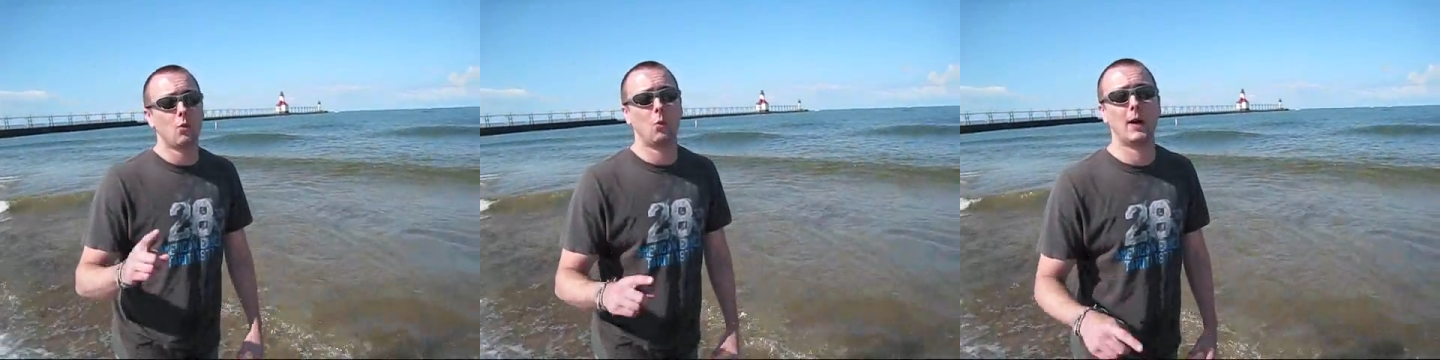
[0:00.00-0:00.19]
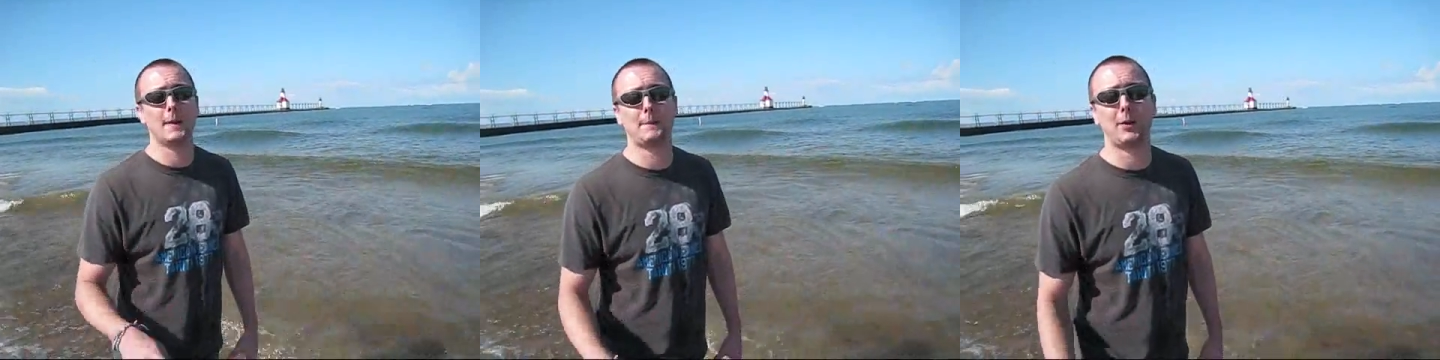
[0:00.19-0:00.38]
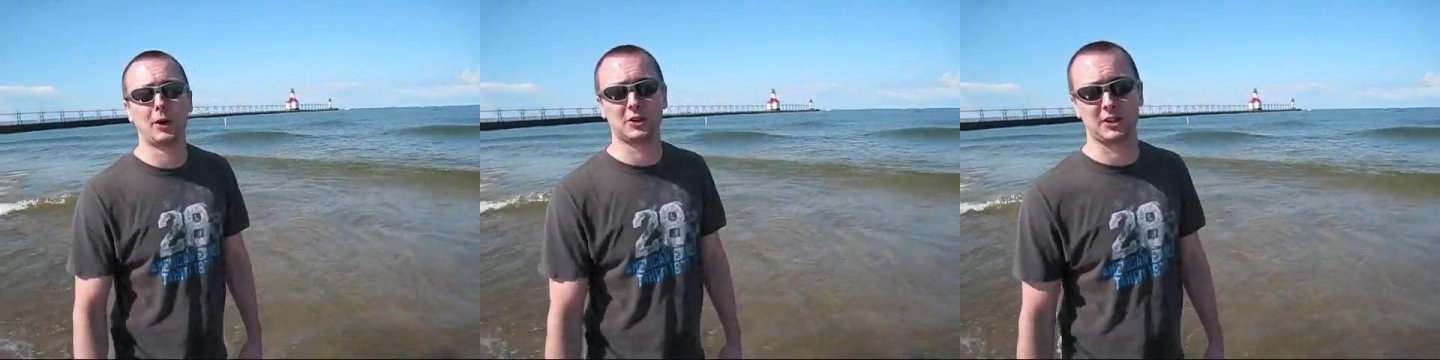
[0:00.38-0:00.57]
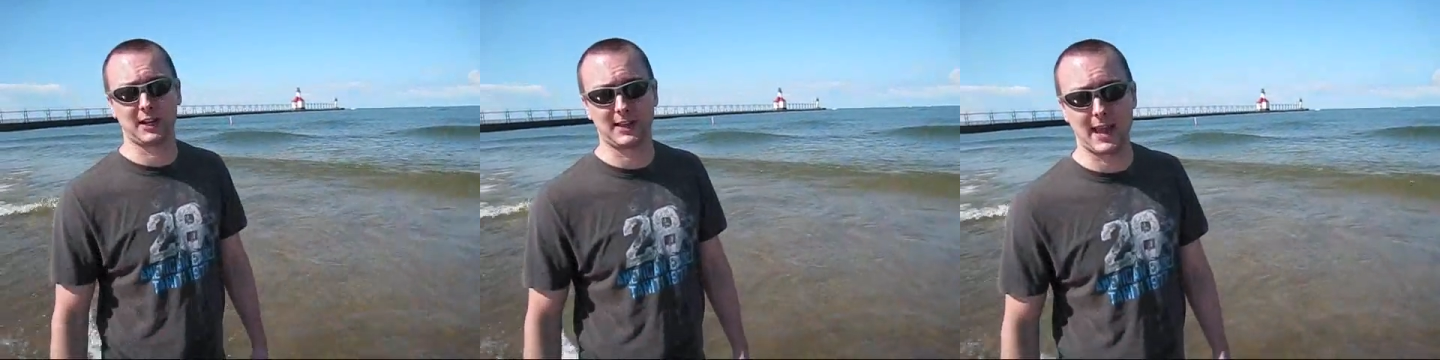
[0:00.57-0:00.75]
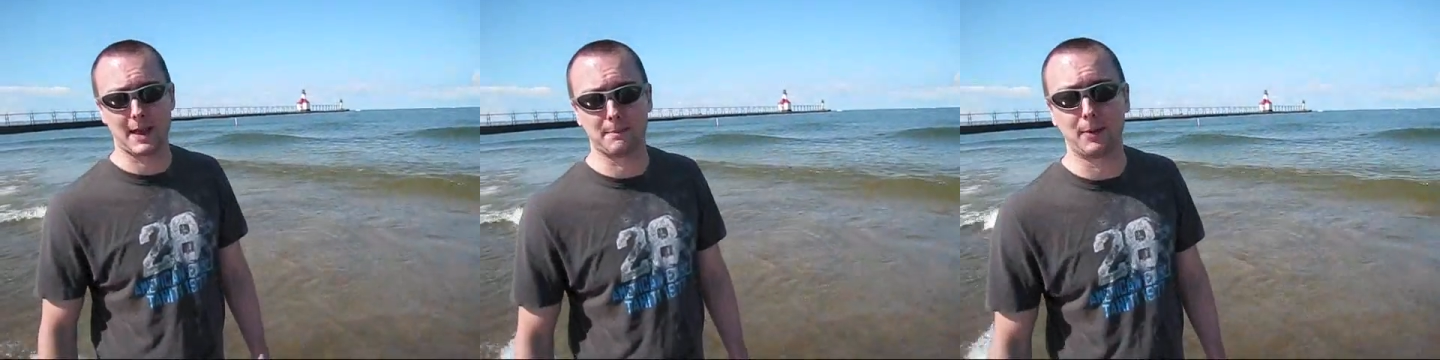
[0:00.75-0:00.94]
one
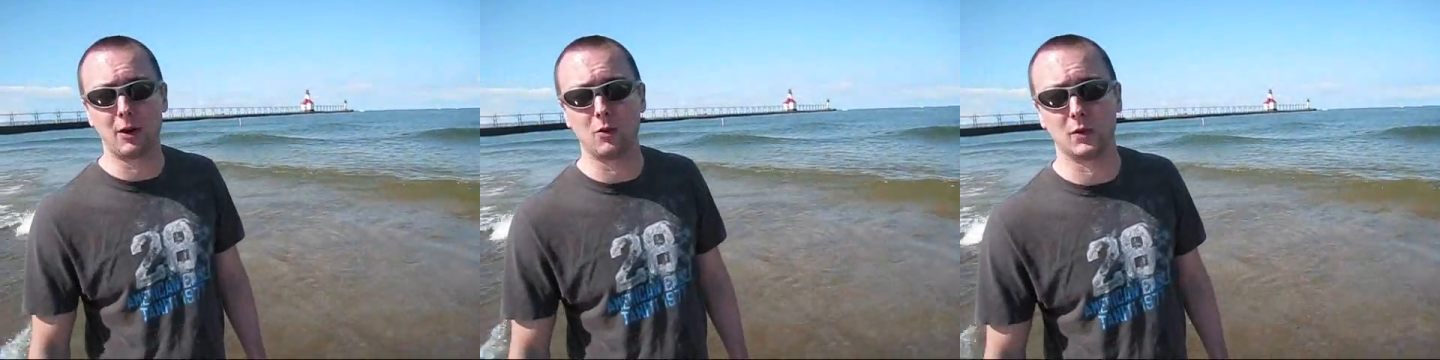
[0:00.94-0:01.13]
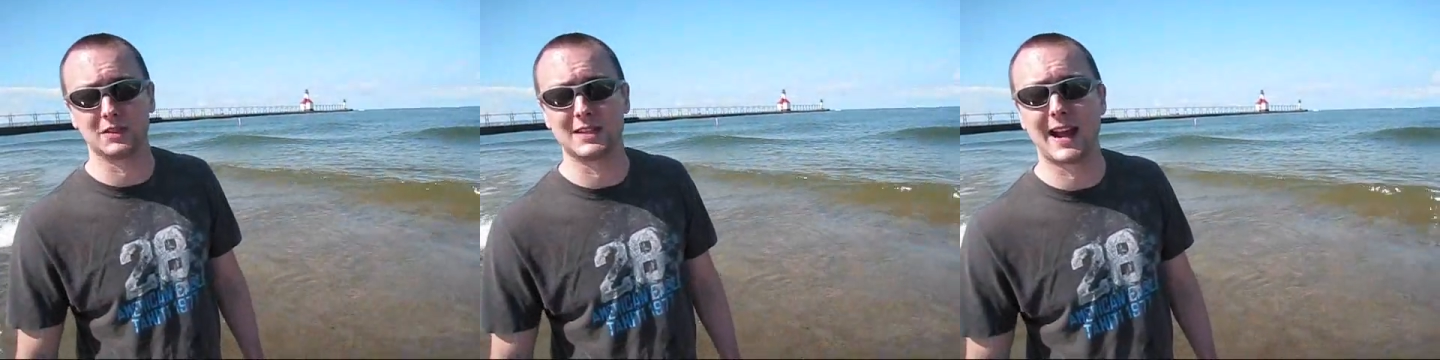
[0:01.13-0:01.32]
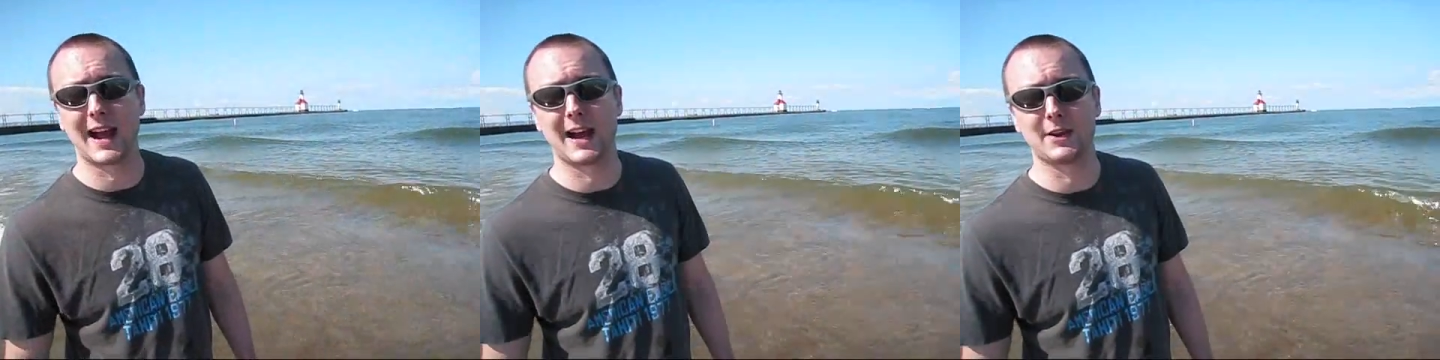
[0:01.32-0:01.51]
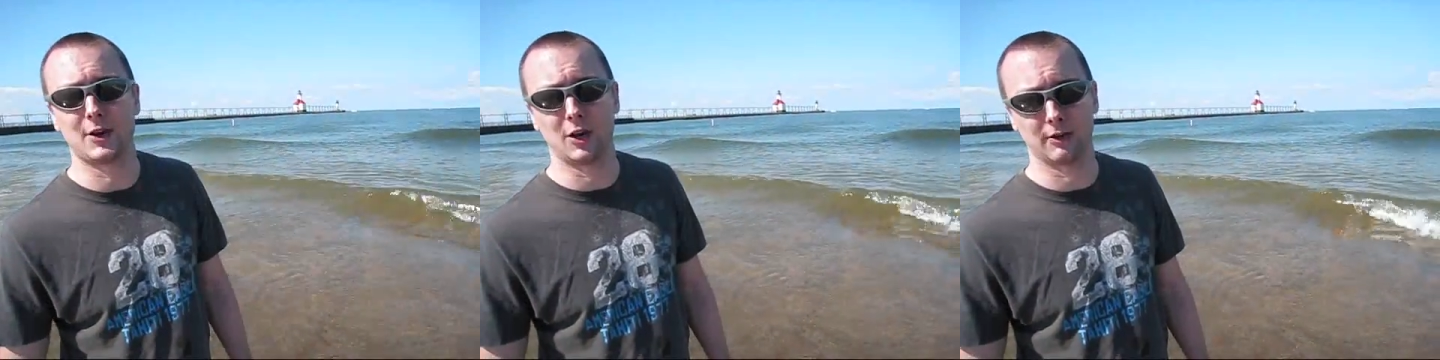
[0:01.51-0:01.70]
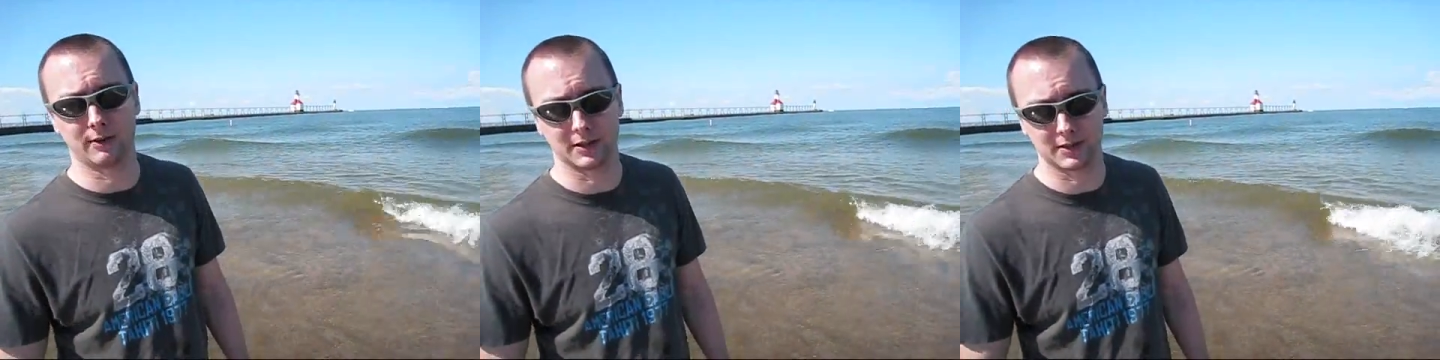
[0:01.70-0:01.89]
person in that boat was not
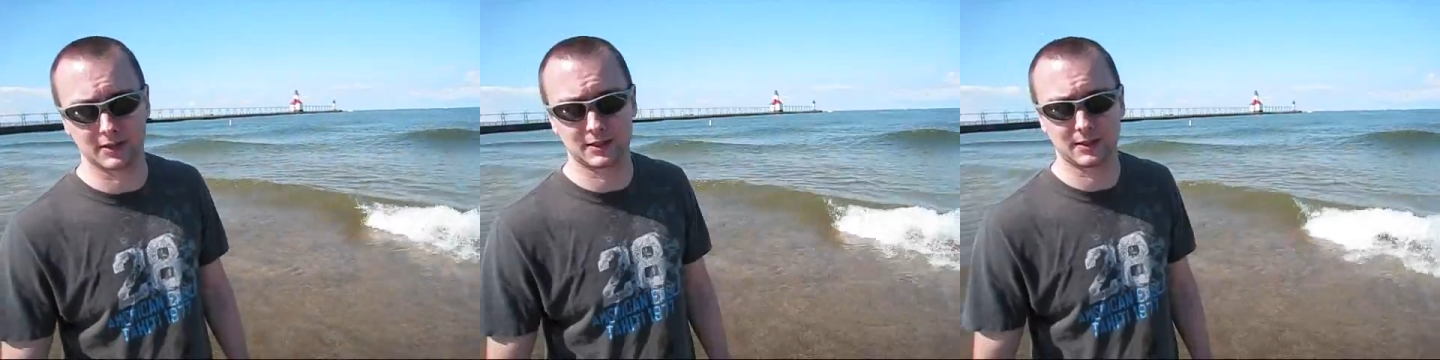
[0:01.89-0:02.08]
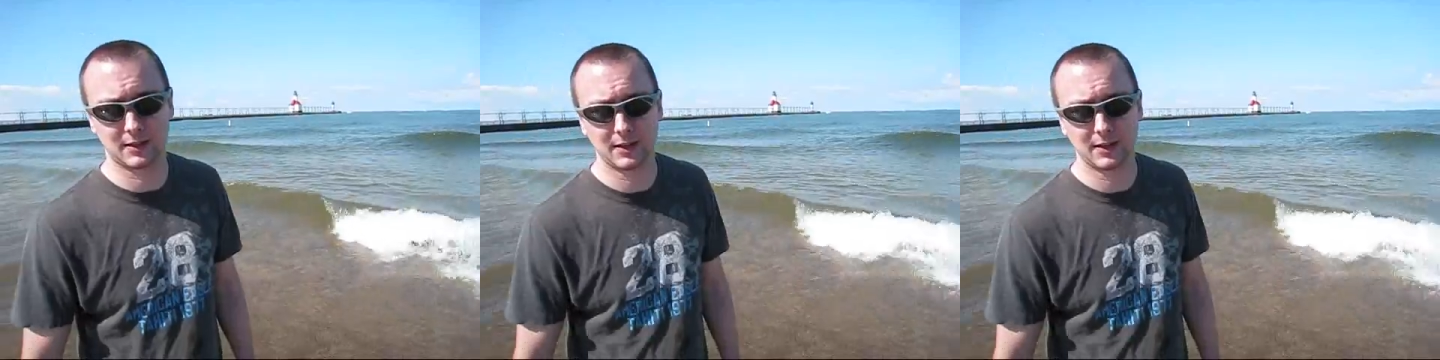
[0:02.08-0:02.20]
nervous.